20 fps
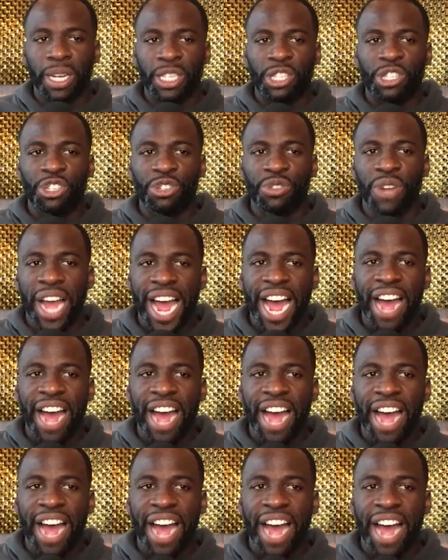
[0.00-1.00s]
but you
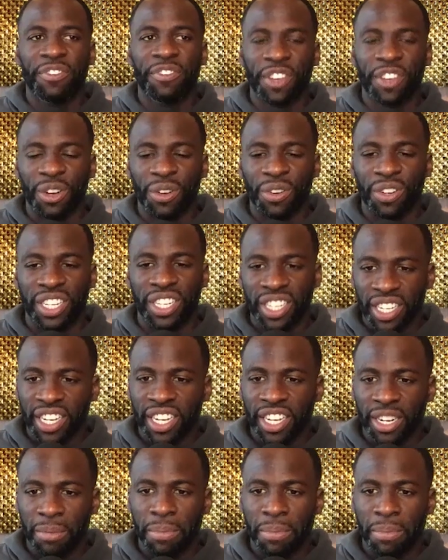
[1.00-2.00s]
have to feel
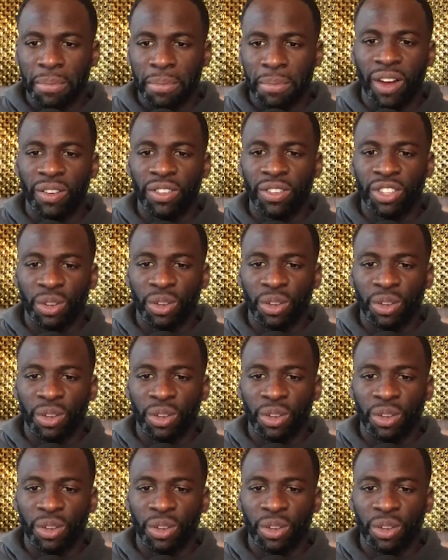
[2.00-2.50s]
good about